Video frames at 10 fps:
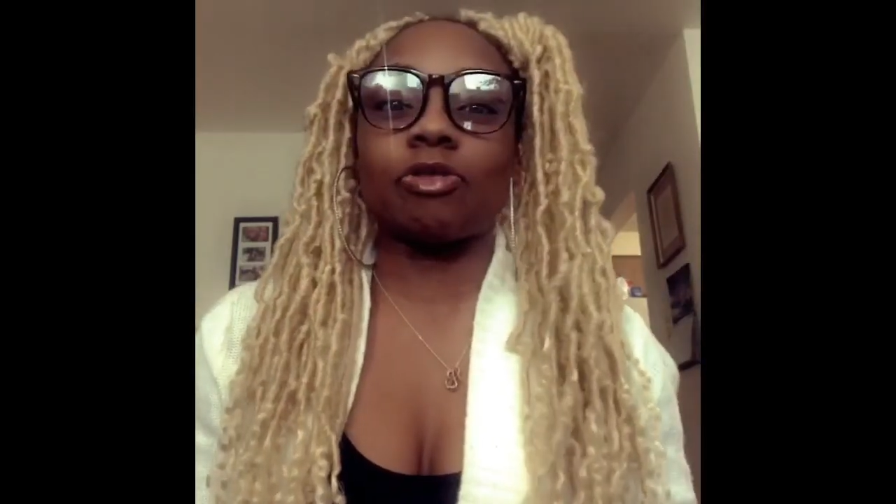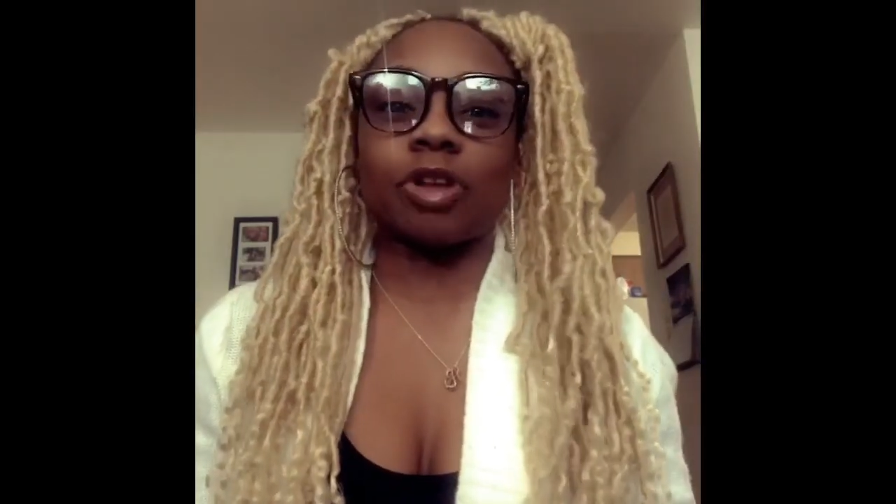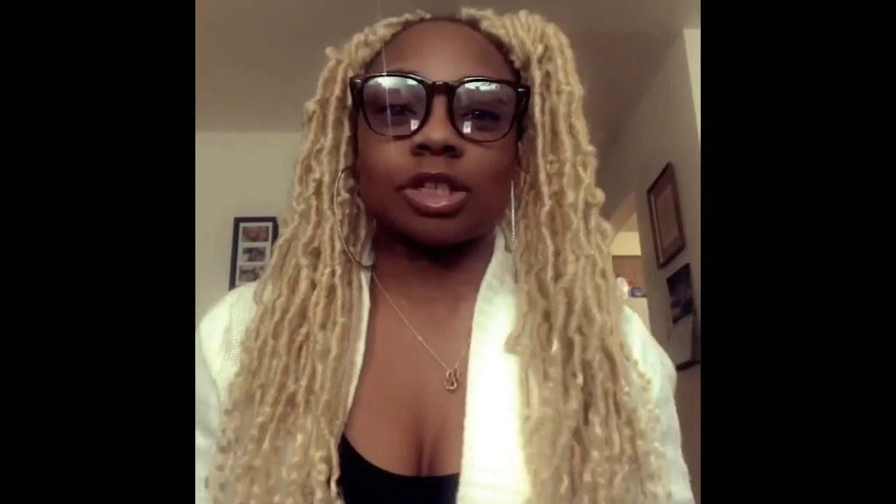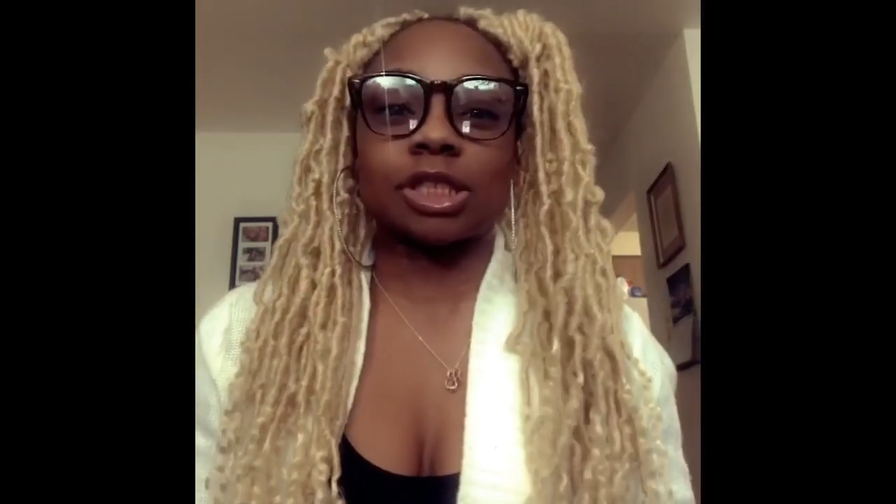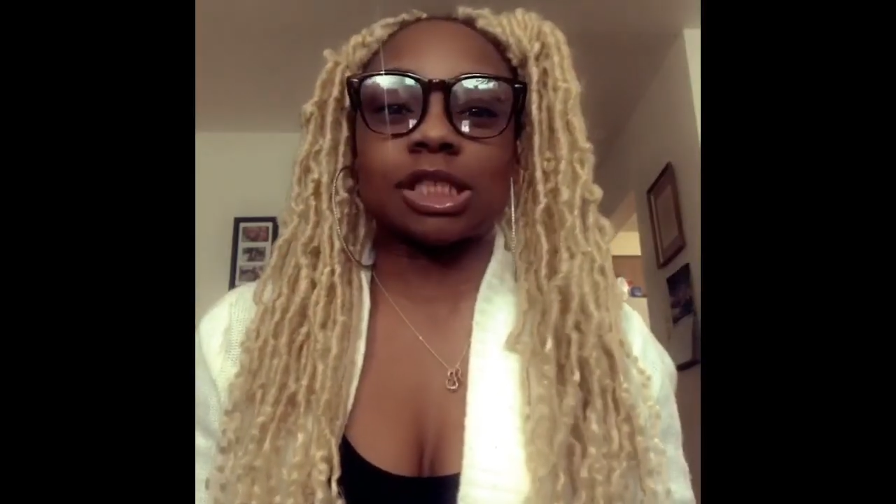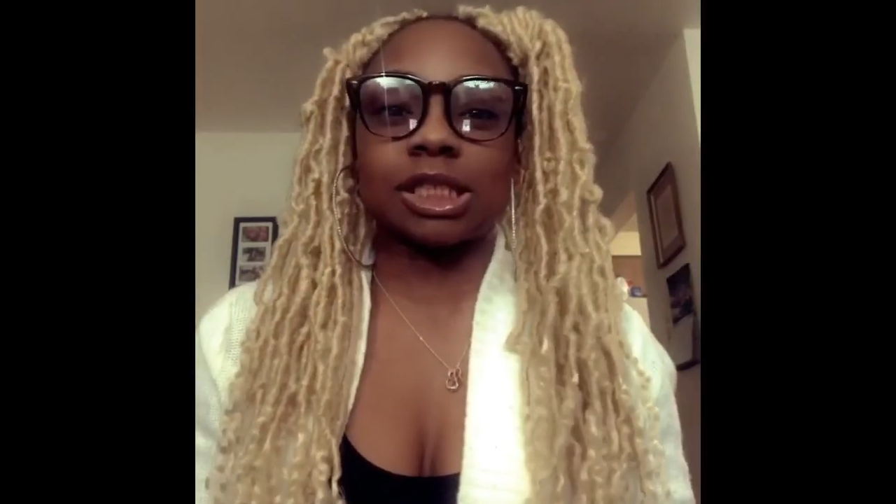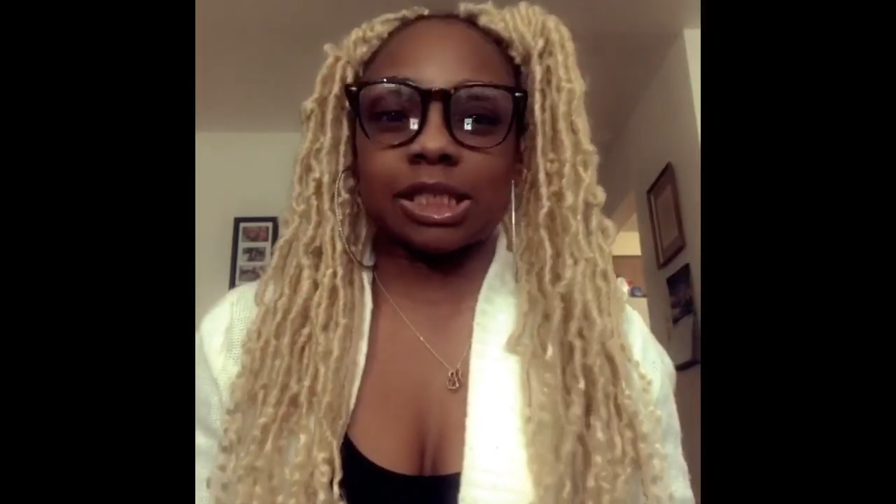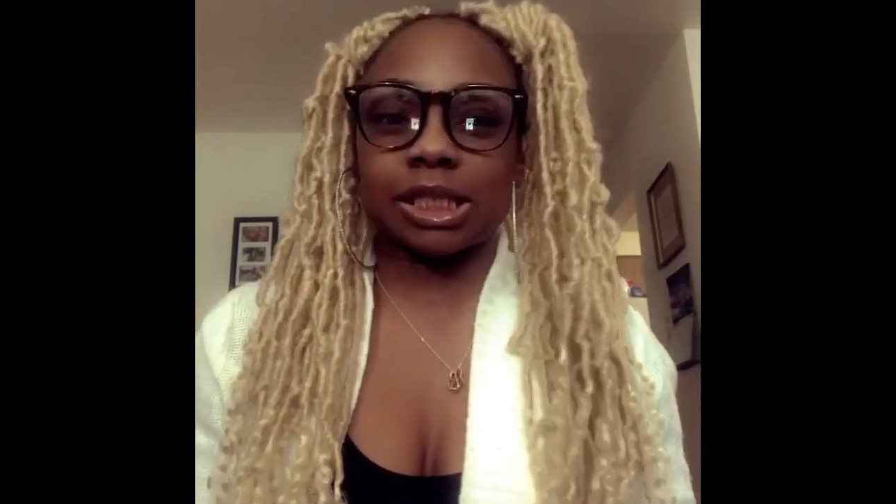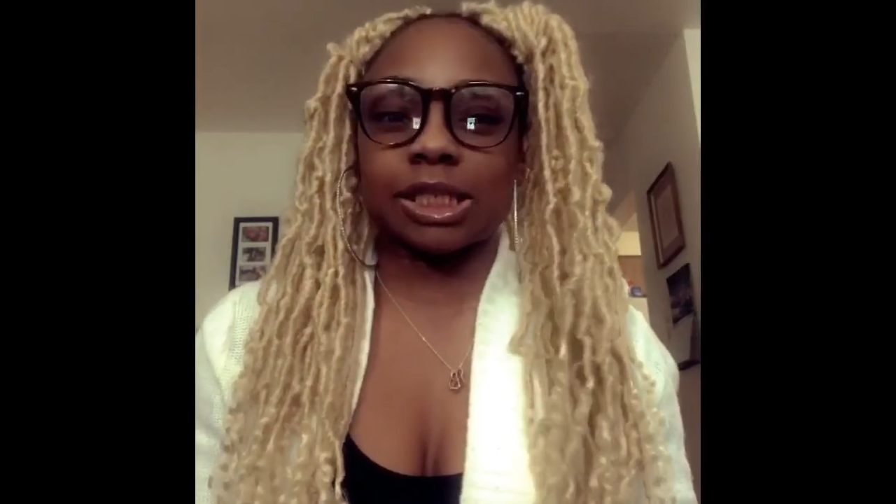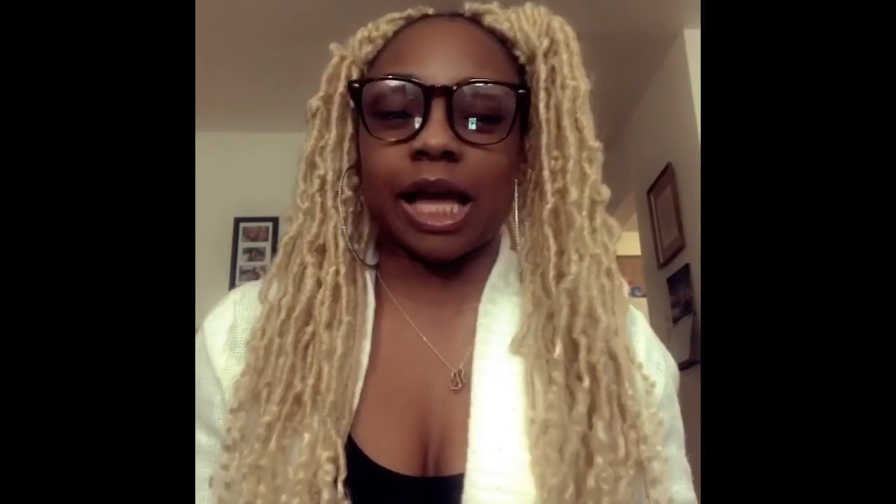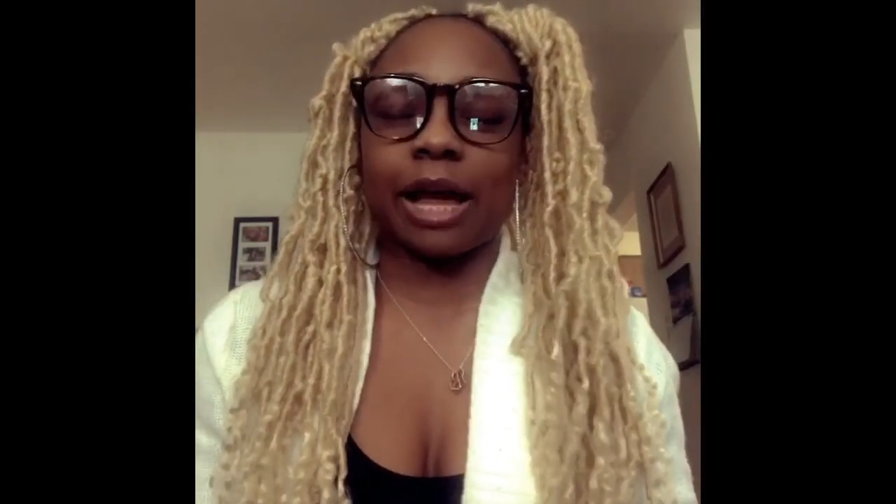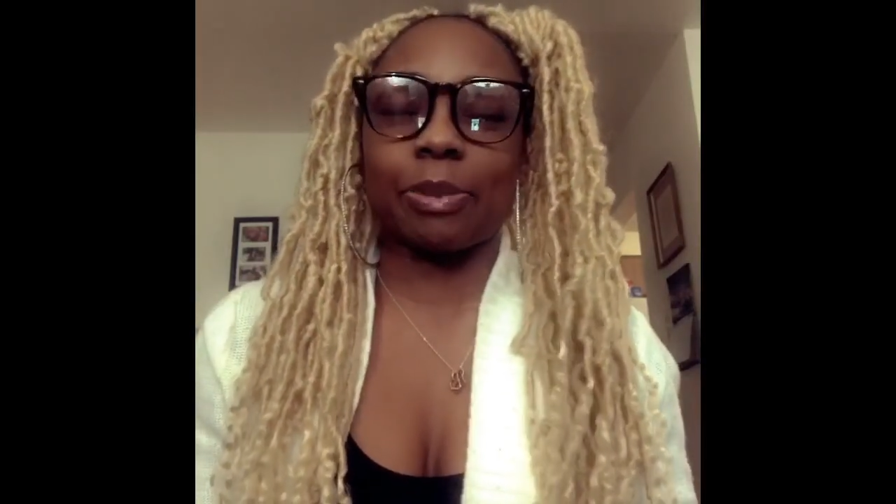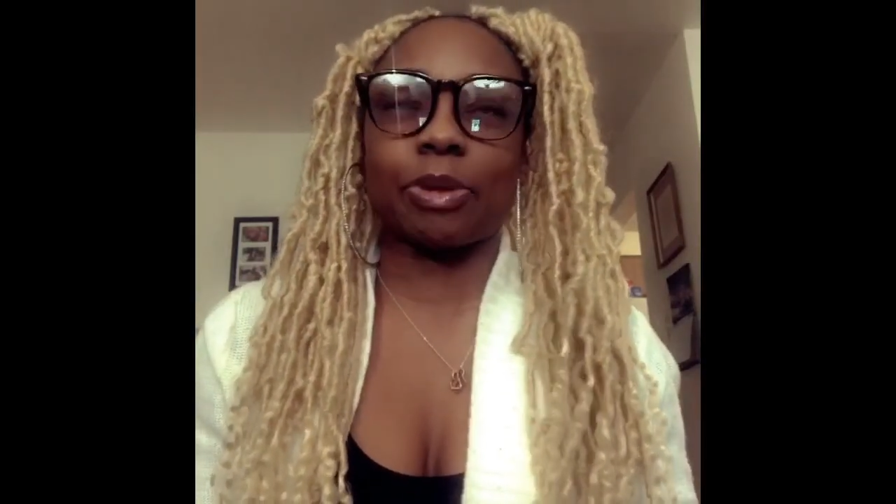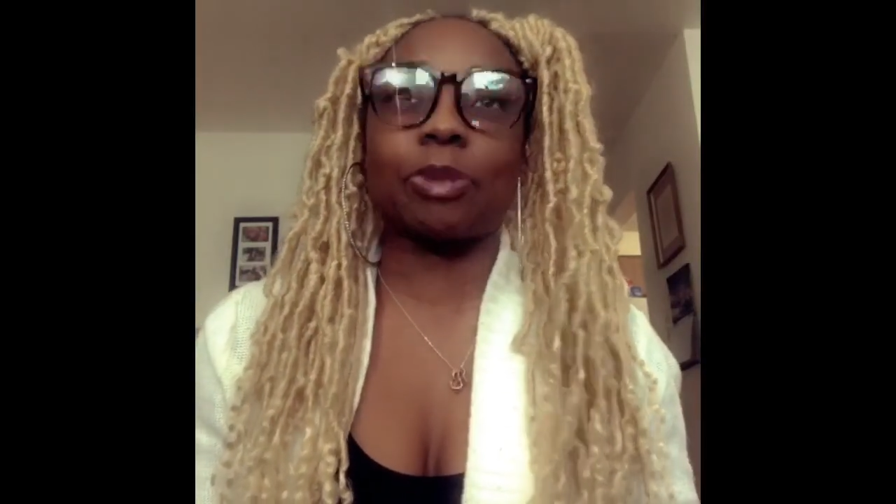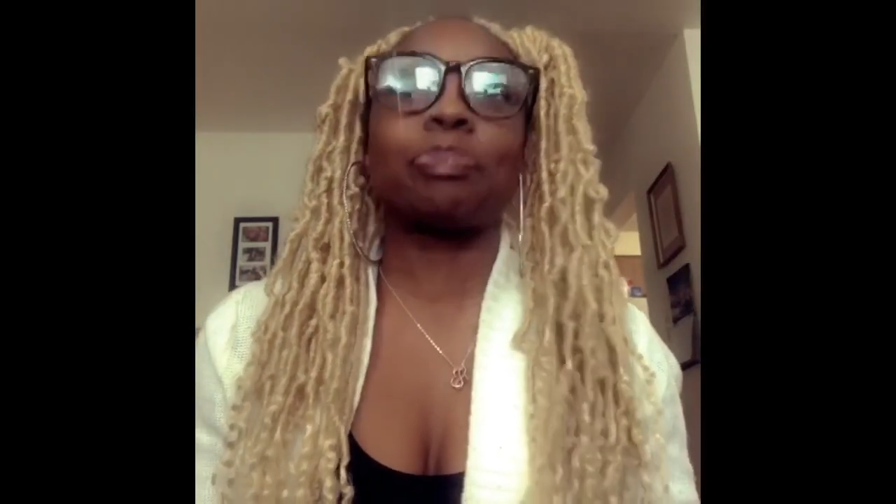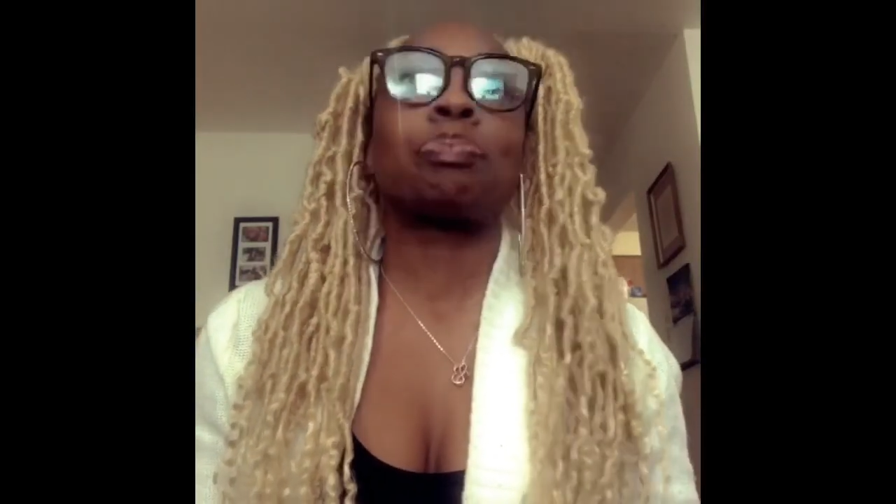versus disabled.